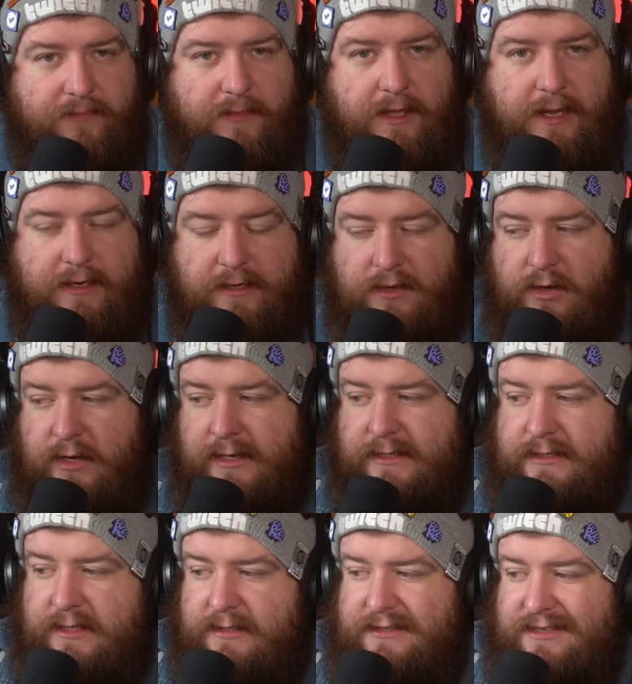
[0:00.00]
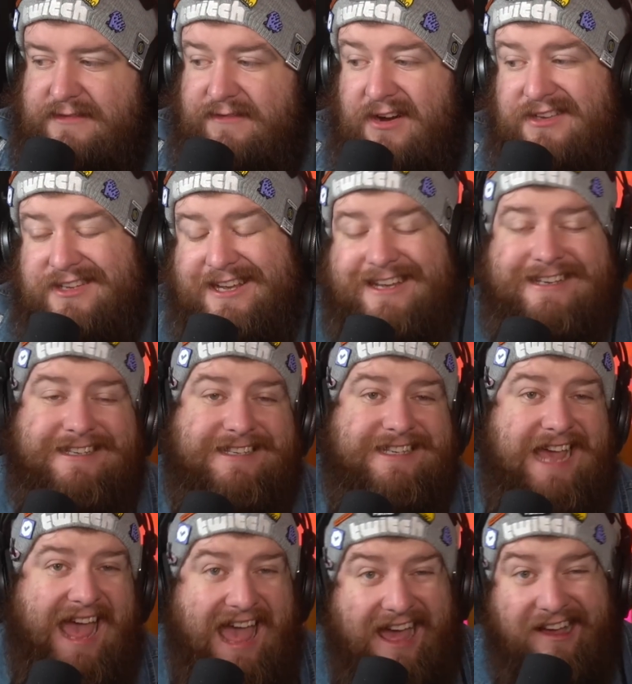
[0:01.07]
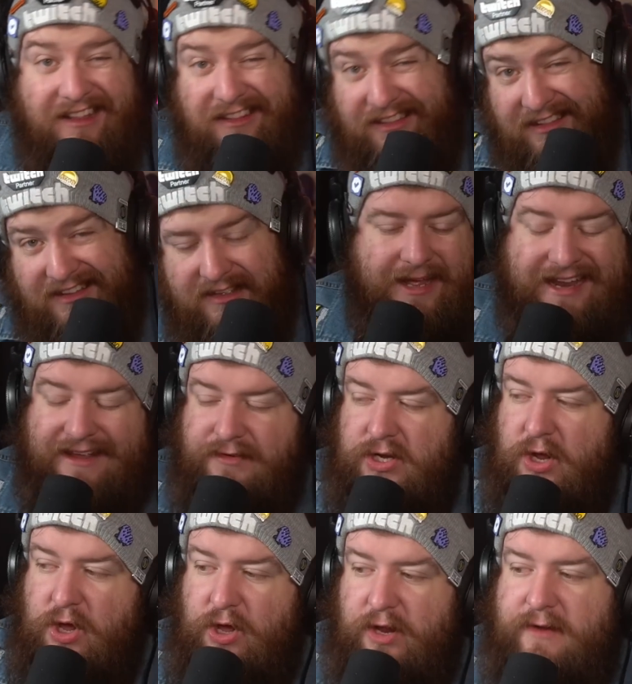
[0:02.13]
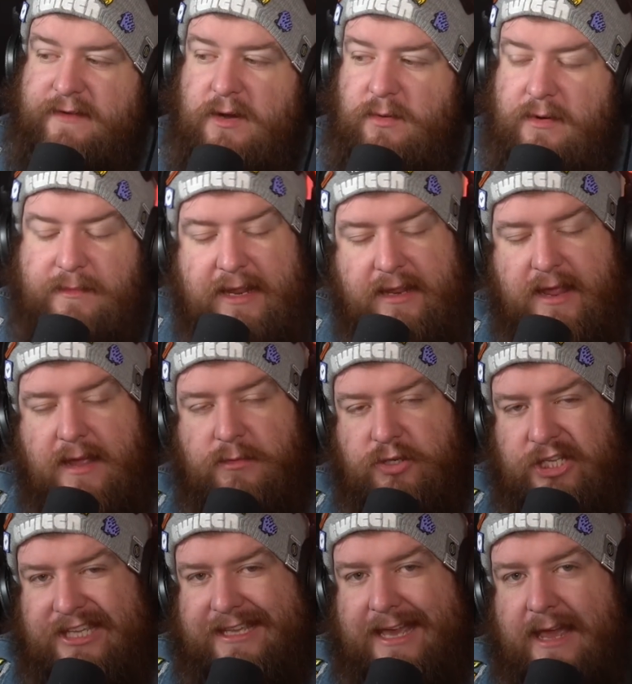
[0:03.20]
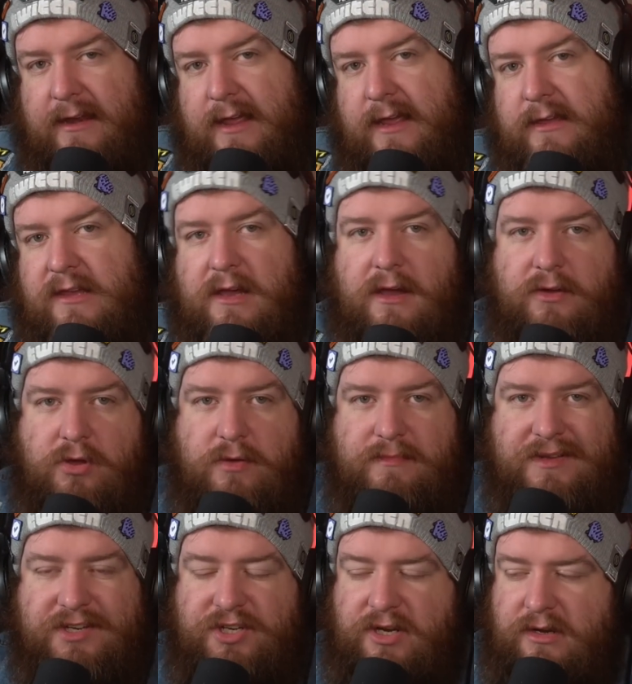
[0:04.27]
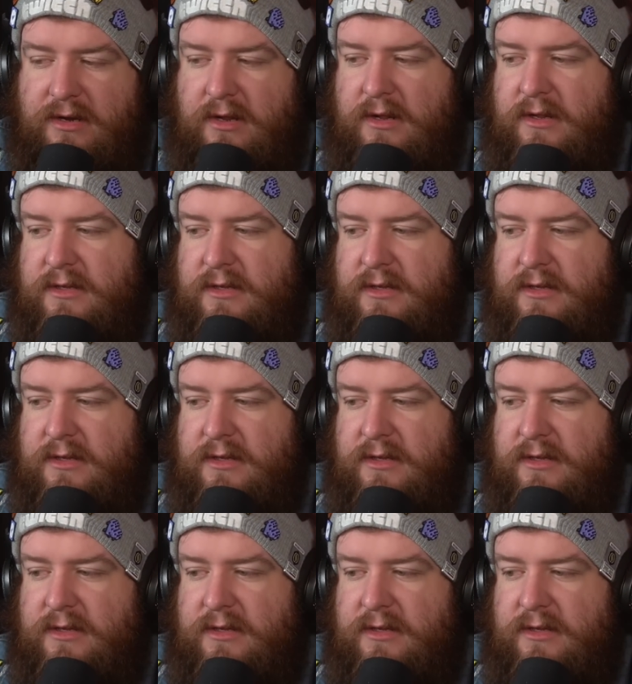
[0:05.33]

They did not exist as far as I can tell. I haven't heard of anyone being able to get a cargo mission.